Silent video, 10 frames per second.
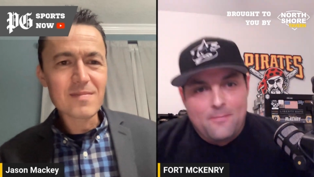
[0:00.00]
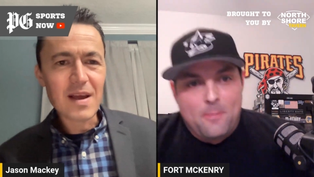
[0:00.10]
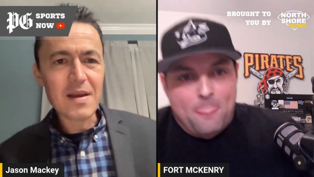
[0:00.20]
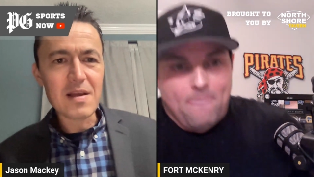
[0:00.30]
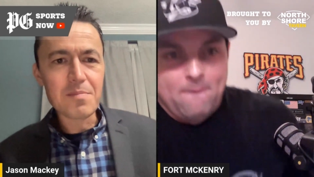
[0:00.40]

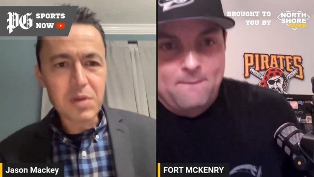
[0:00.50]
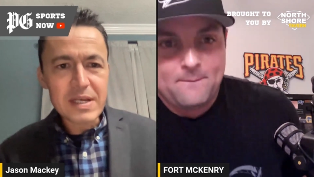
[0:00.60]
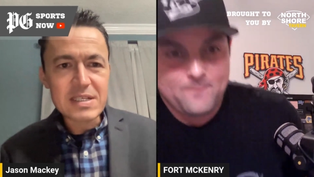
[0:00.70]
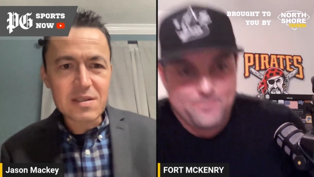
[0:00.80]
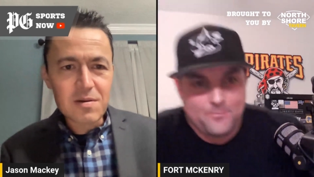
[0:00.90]
Speaker 1: And
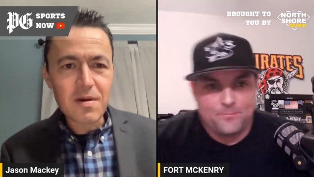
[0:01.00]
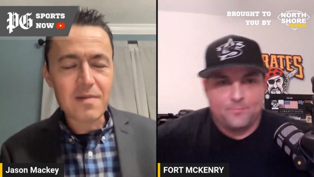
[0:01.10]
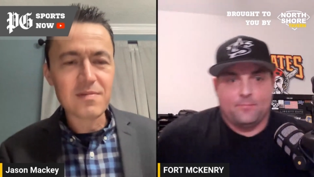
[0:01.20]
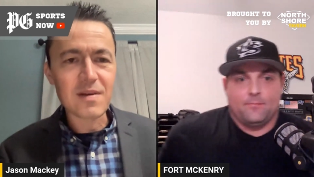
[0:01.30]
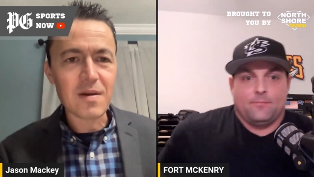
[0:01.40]
please, you,
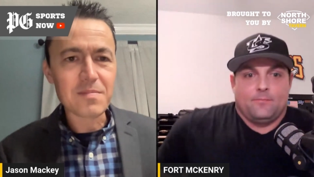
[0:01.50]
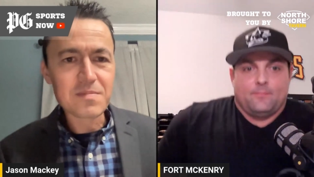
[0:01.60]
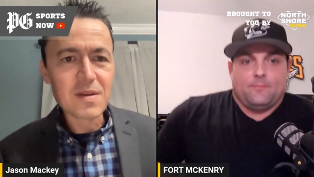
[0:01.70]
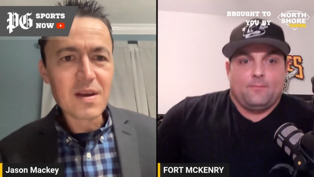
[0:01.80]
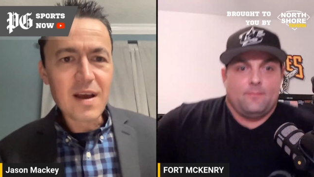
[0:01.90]
you know,
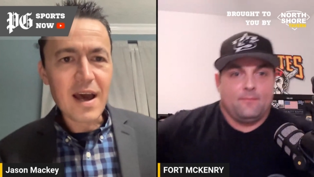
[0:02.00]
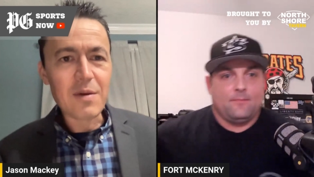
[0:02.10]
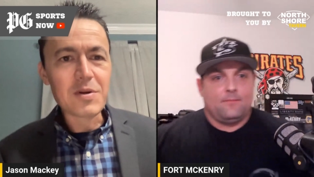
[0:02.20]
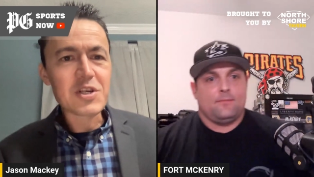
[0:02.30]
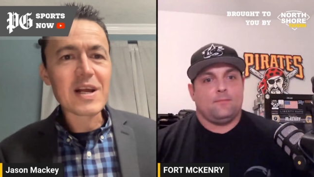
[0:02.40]
I don't
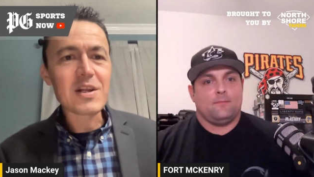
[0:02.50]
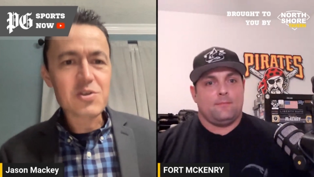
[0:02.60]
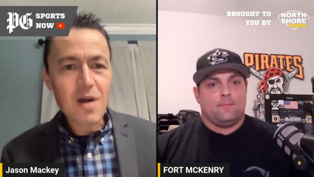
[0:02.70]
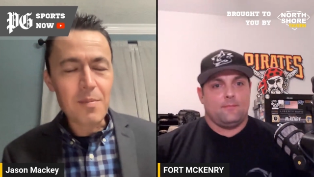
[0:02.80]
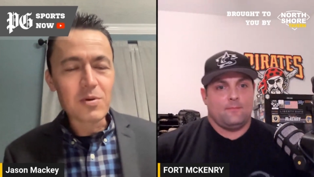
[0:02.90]
want you to get in
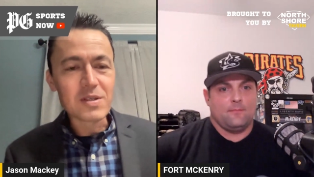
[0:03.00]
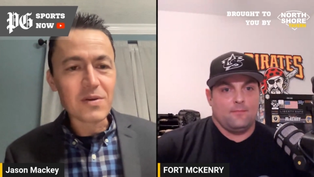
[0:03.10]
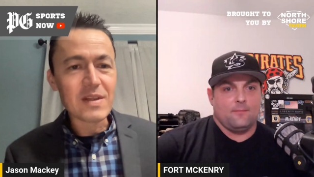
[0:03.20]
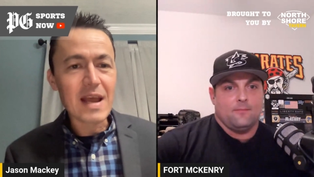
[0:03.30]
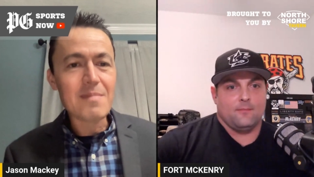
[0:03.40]
trouble.
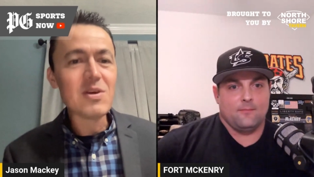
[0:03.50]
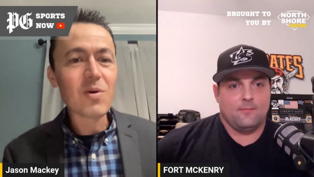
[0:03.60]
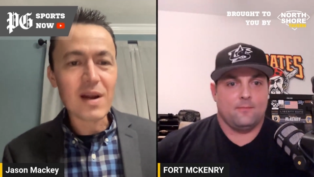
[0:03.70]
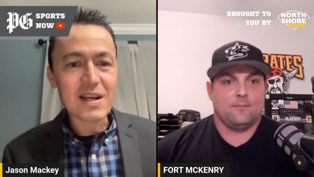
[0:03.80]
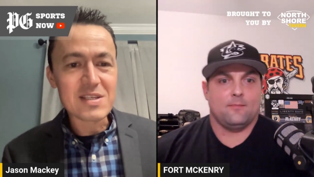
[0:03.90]
Don't name the
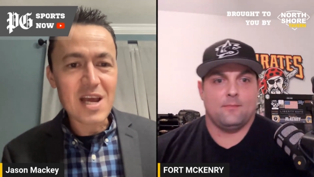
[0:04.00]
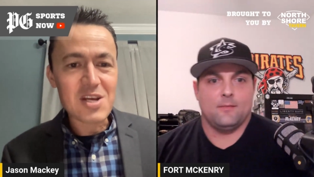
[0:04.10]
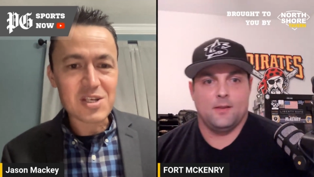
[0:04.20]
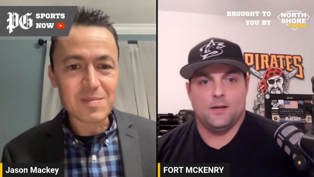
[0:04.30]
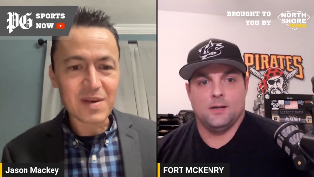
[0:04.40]

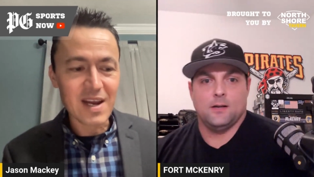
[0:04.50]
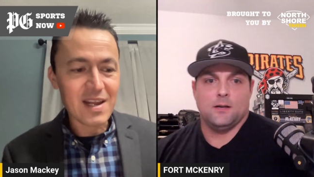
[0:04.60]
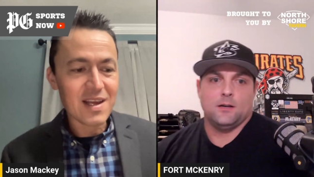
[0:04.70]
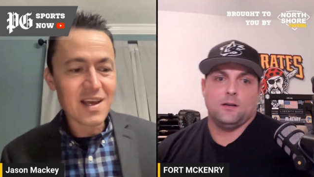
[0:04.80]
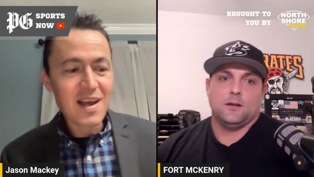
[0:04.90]
organization, but
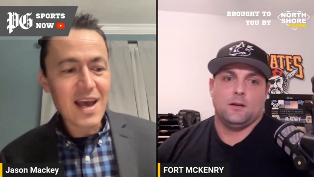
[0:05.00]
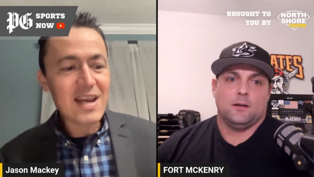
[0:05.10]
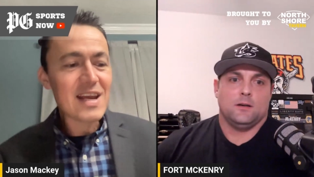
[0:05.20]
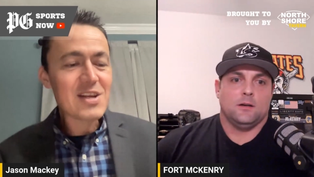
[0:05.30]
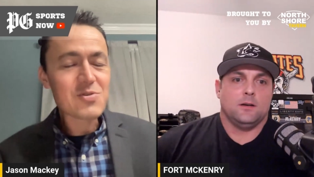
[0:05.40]
any any
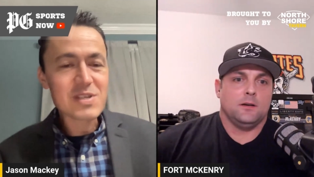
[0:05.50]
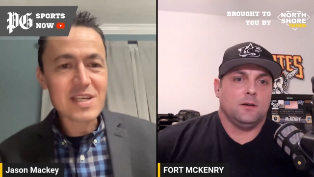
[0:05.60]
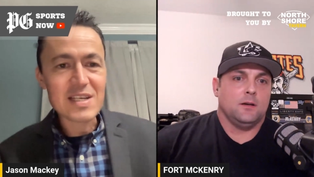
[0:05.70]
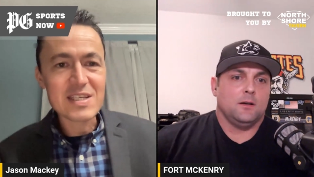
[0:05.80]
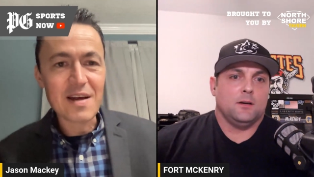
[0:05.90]

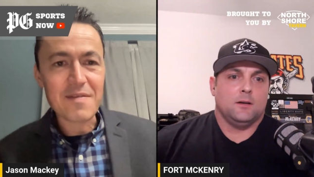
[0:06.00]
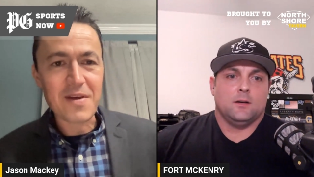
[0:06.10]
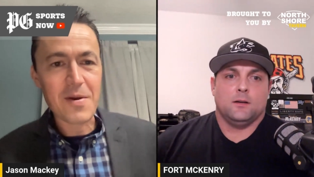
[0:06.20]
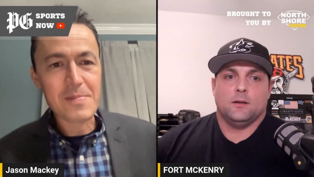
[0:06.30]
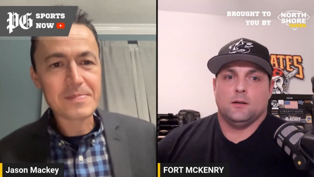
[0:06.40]
interesting stuff there?